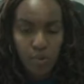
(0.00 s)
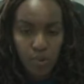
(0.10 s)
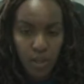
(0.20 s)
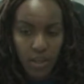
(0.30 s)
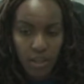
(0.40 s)

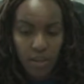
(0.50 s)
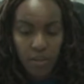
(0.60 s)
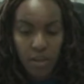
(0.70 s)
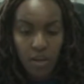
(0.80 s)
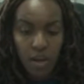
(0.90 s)
together
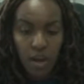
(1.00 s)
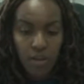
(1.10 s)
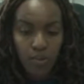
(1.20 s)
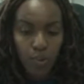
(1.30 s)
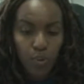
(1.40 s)

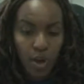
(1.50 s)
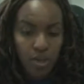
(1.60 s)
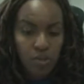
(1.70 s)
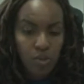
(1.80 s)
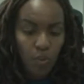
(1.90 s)
and we
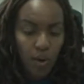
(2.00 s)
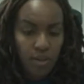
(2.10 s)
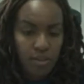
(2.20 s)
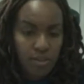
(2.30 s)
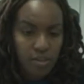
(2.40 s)
work
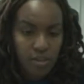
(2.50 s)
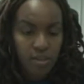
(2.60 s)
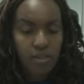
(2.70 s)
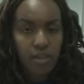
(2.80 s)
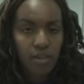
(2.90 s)
towards
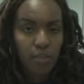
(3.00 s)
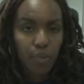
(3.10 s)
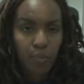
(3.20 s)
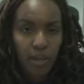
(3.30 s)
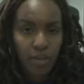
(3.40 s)

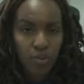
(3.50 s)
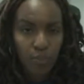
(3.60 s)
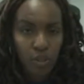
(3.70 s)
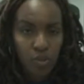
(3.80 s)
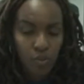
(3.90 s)
sustainable
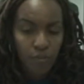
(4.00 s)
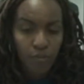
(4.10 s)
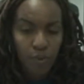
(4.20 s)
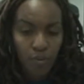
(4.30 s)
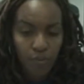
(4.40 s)
management
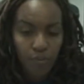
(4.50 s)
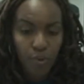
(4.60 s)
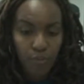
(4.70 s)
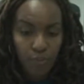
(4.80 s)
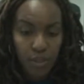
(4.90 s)
of